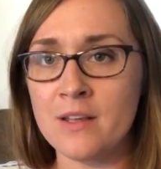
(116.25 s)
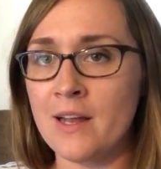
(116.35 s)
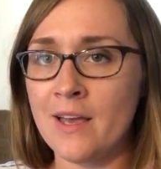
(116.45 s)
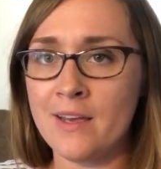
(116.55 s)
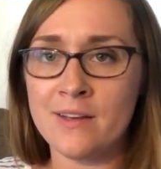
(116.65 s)

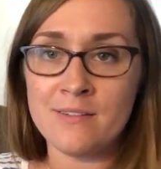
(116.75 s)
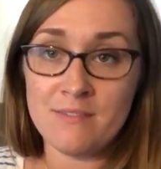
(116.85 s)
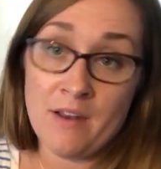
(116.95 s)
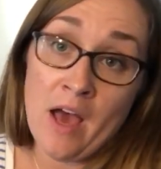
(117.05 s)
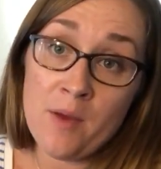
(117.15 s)
then I can
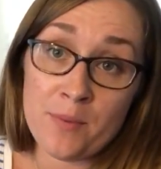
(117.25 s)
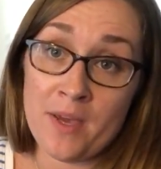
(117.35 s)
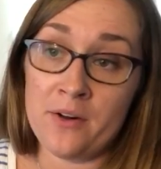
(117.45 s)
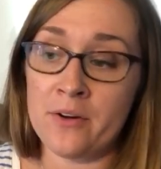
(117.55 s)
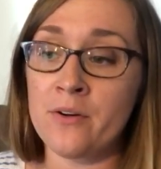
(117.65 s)
not
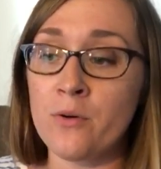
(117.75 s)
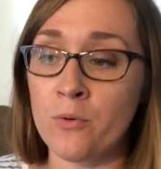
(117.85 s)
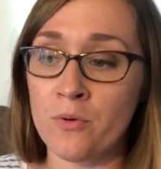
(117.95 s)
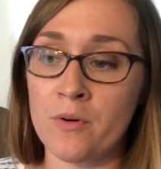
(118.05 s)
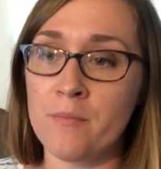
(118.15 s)
pay her
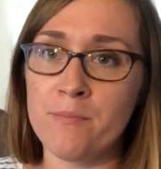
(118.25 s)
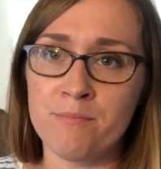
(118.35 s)
or